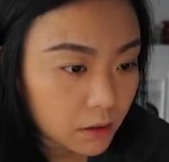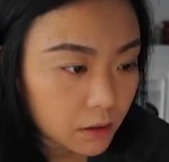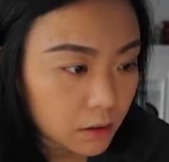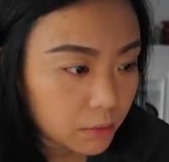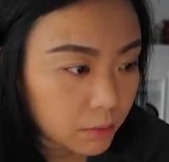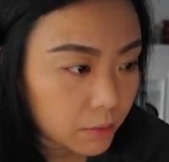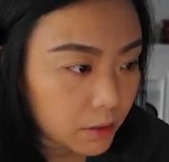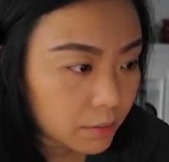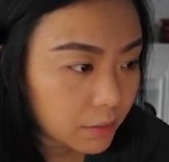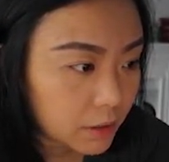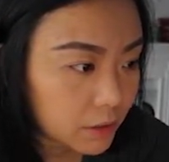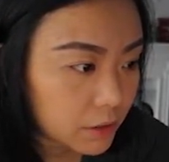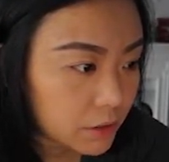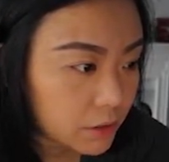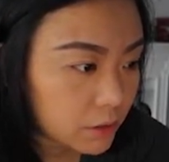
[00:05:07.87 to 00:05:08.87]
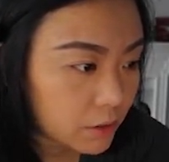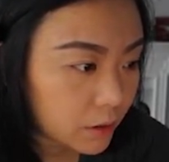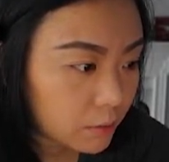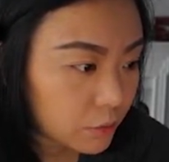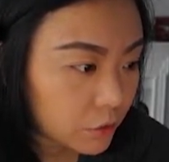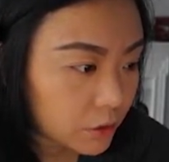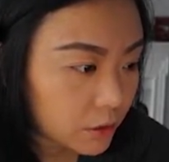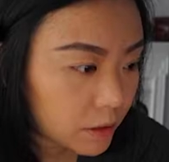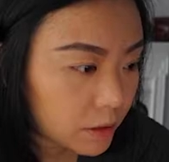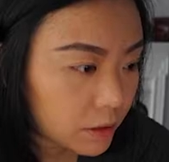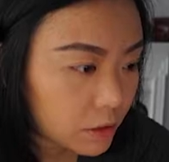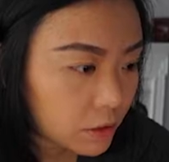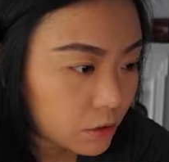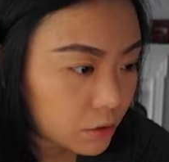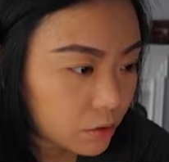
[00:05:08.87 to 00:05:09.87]
Then what I'm gonna do, I'm just gonna
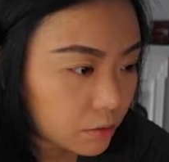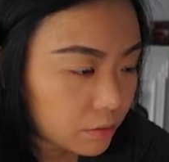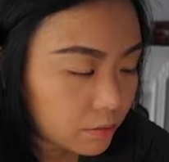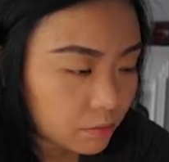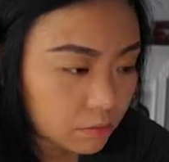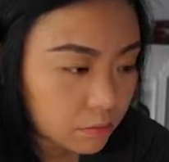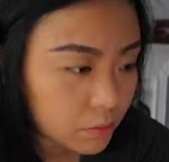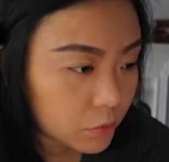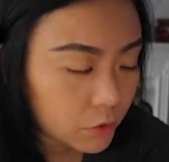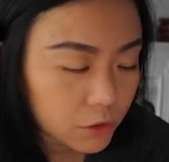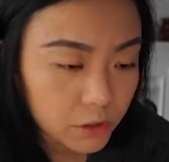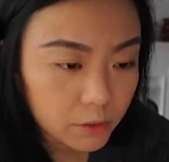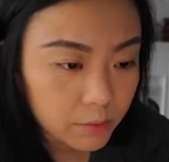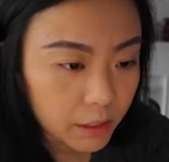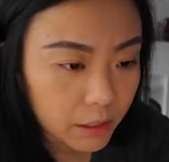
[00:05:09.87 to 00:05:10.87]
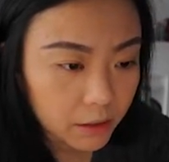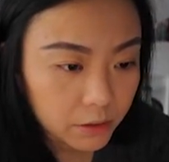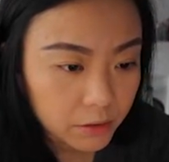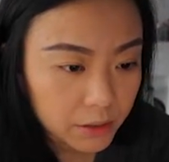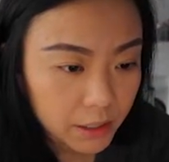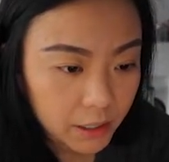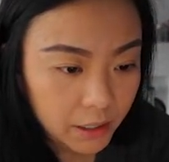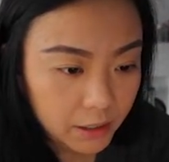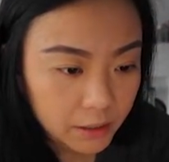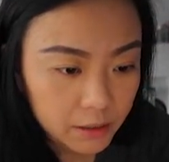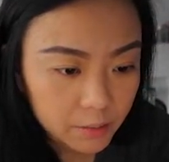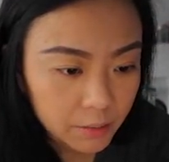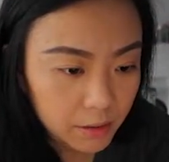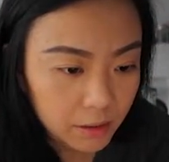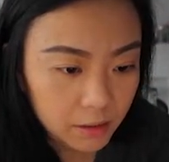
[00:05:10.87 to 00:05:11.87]
do just a regular
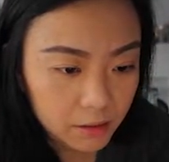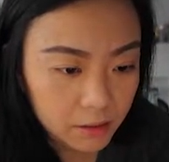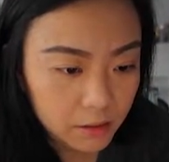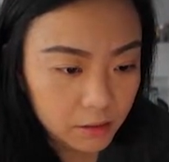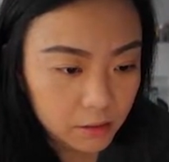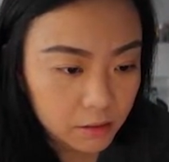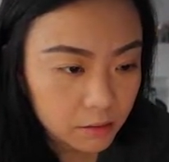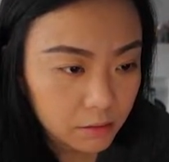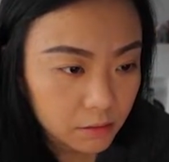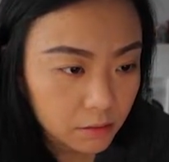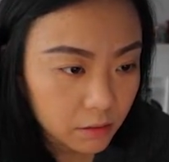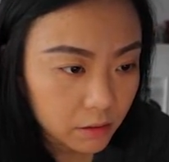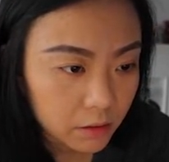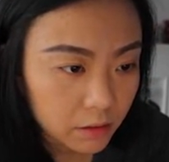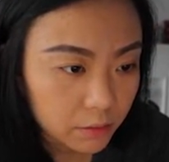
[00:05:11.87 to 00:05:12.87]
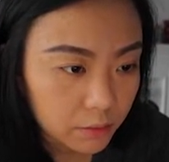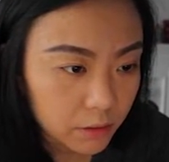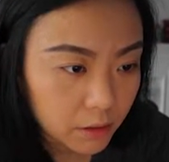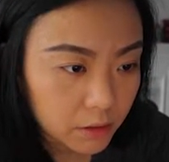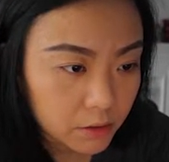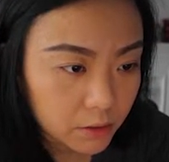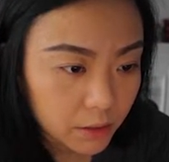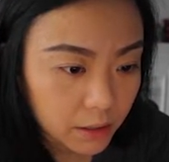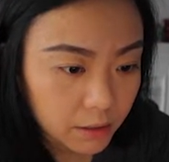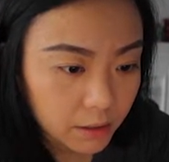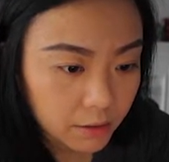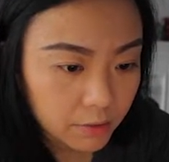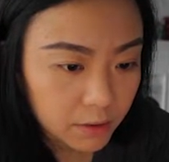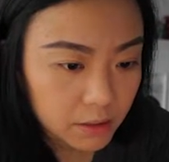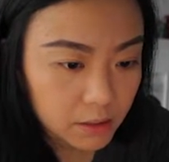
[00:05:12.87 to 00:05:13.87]
text because, you know, we're not doing
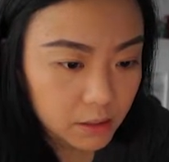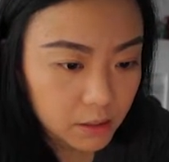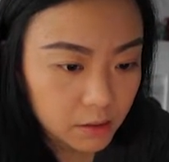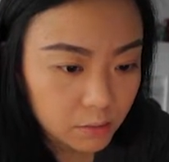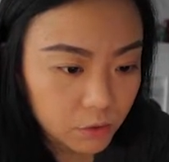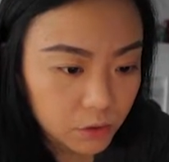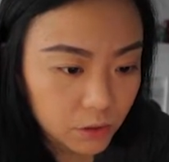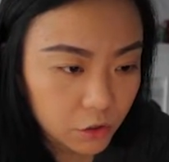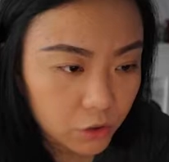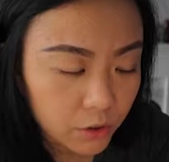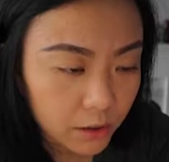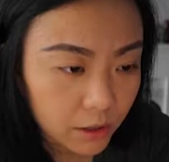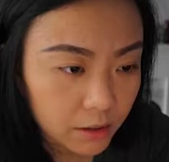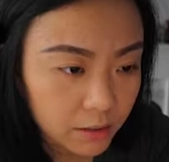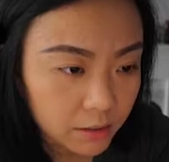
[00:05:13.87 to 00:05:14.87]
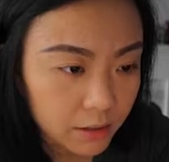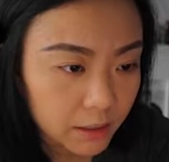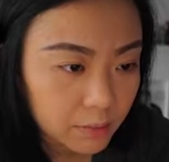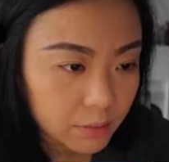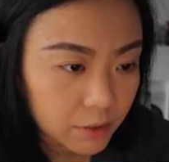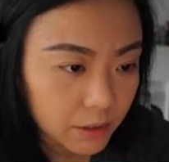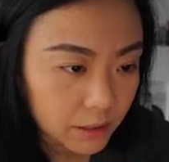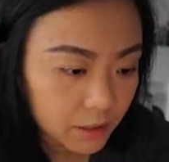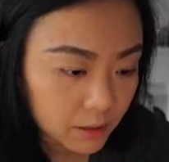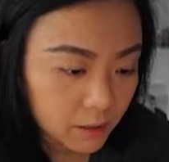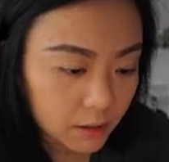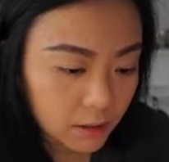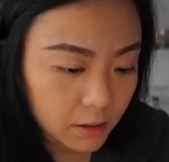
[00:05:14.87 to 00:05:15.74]
anything fancy here. I'm just gonna show you how to line break.